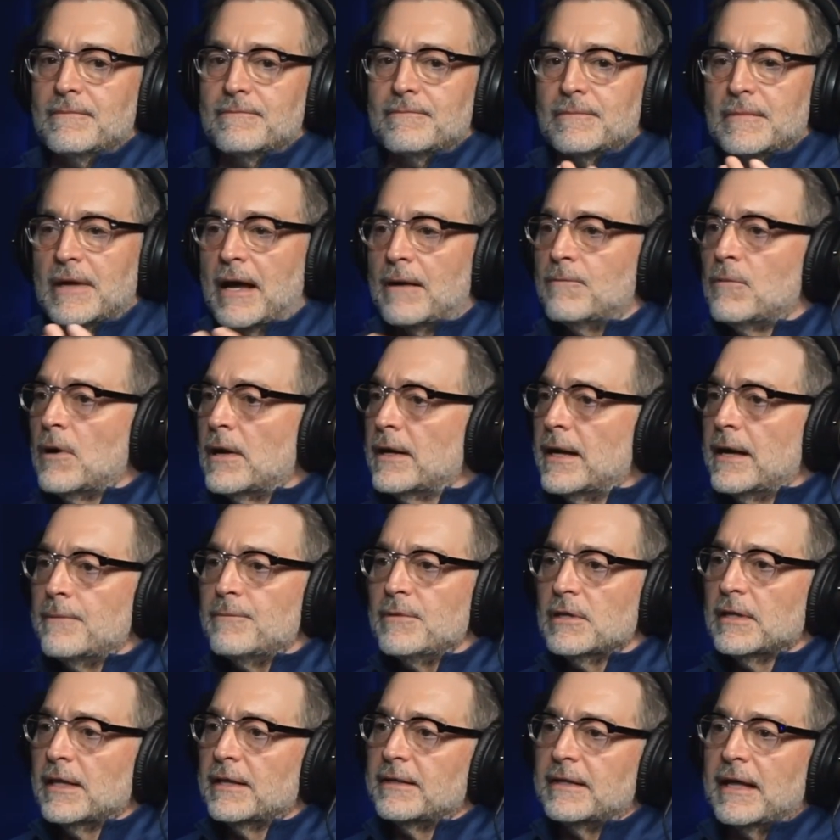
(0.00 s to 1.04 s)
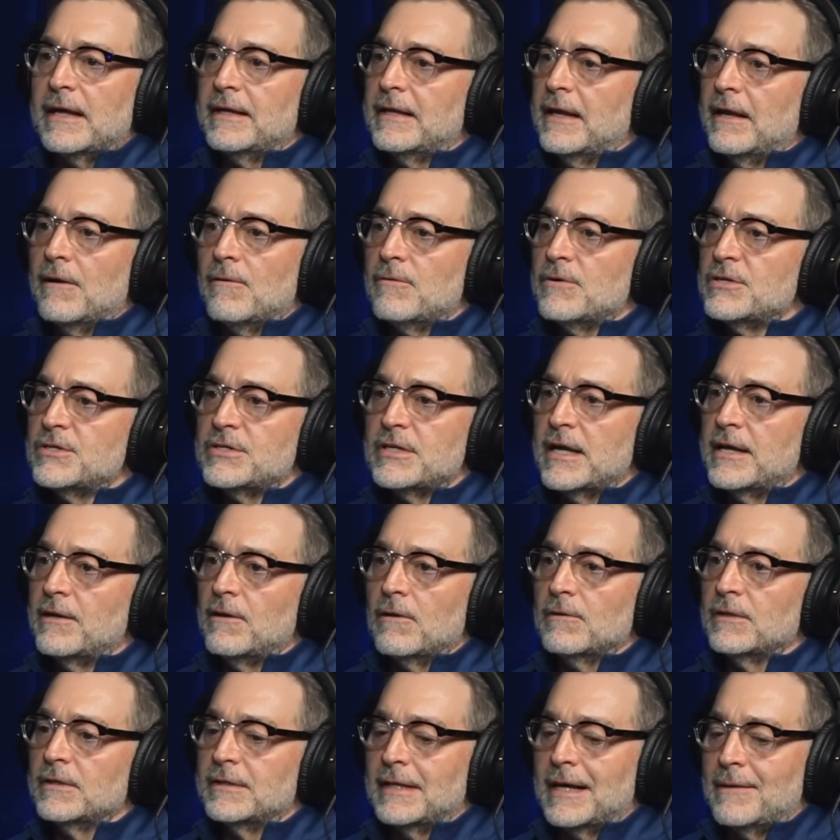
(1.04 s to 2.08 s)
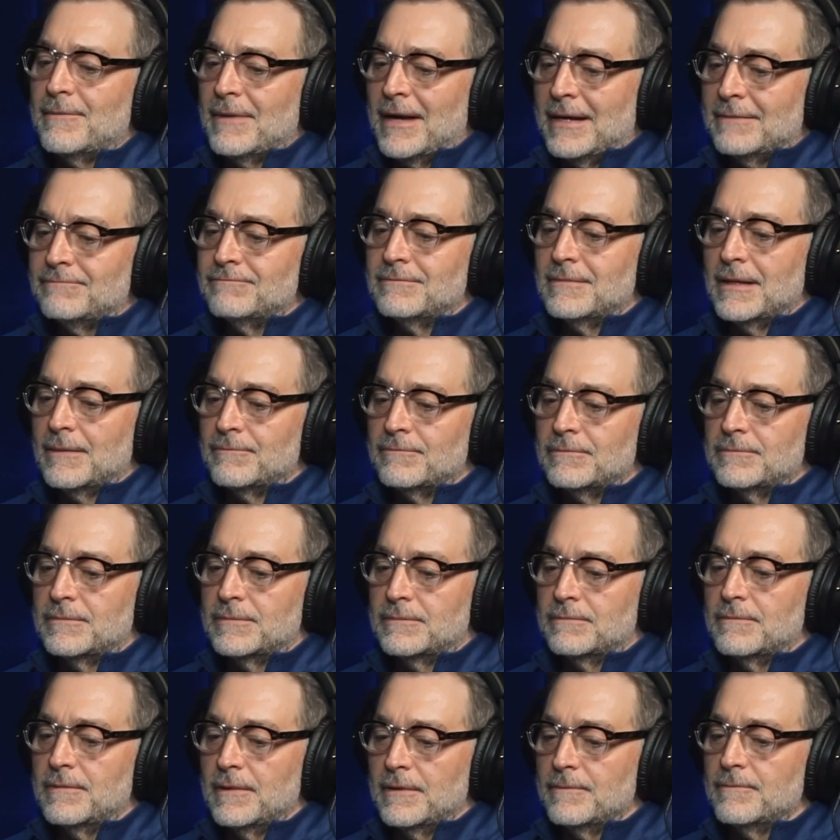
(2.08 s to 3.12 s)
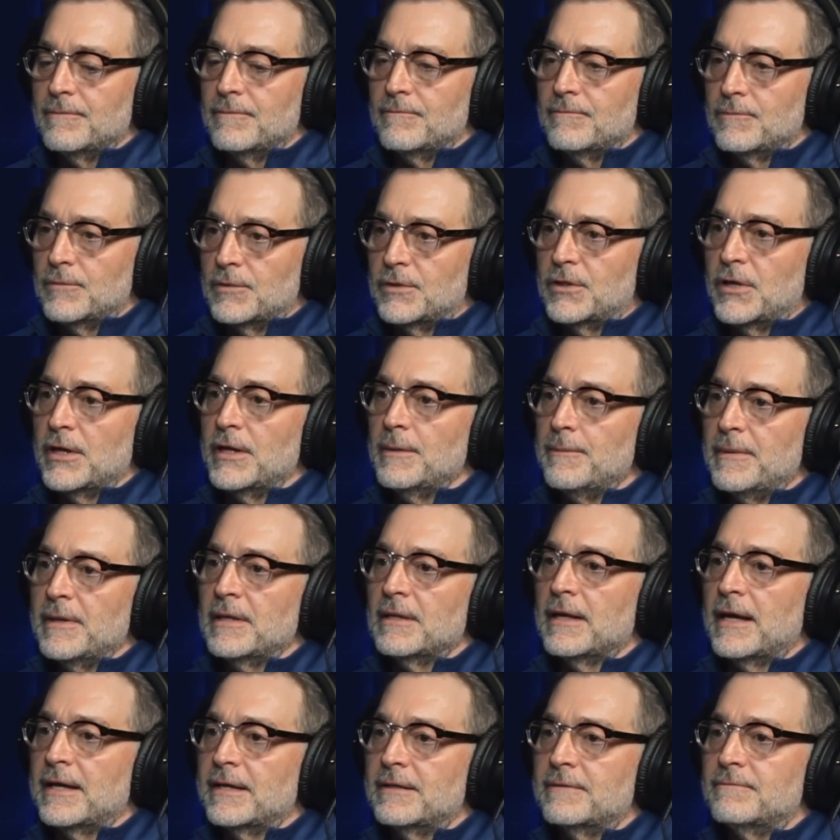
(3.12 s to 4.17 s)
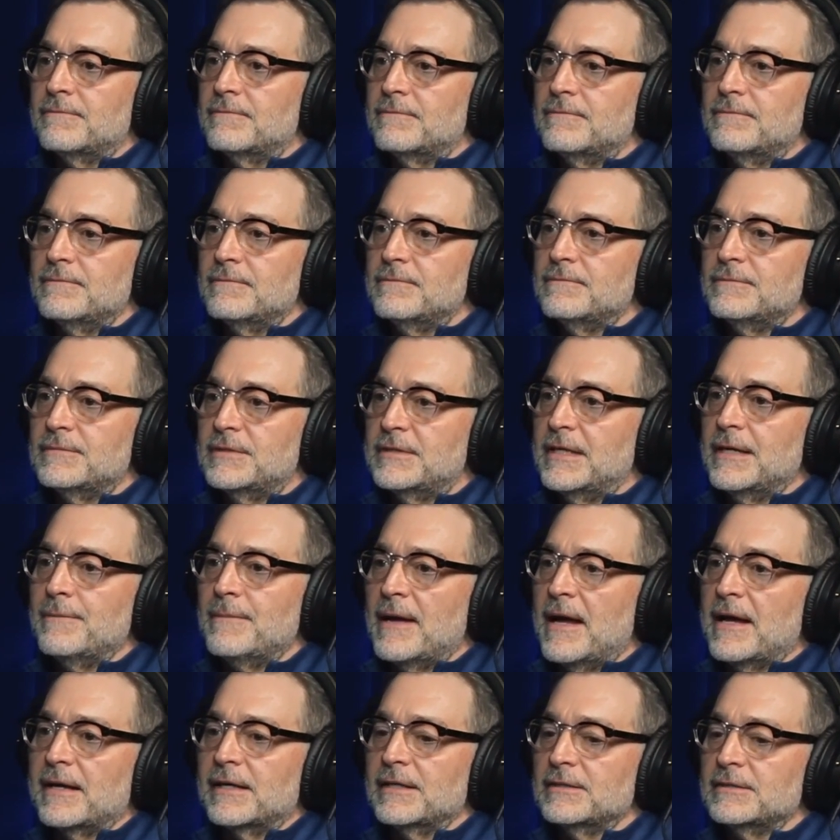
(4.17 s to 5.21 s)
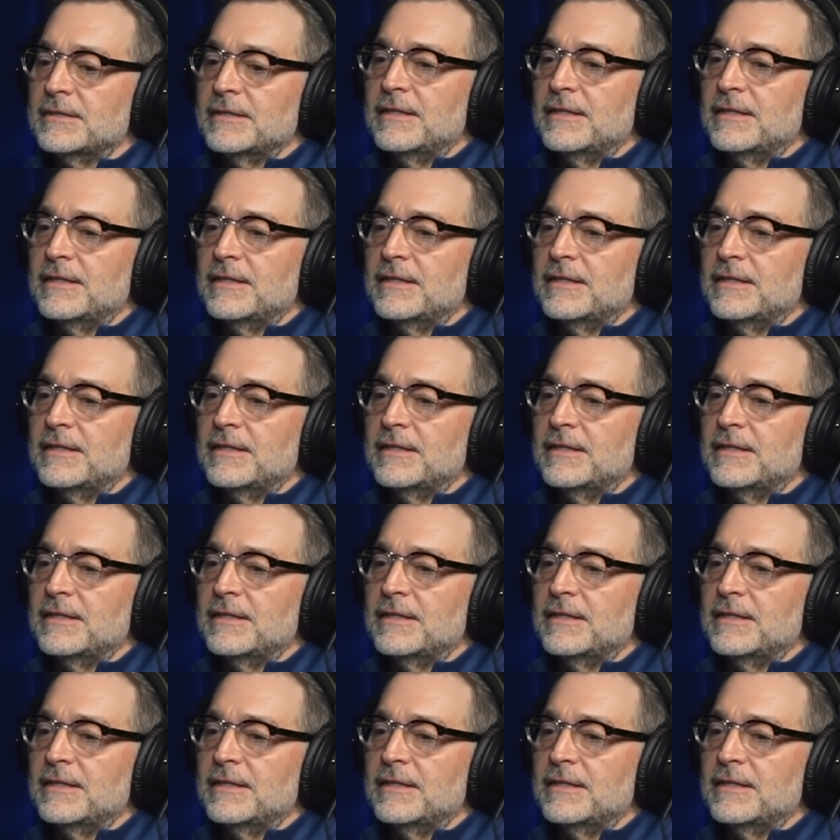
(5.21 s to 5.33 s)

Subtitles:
I want to emulate that, and I always say it all the time. I'm going to be like Tim Atkinson.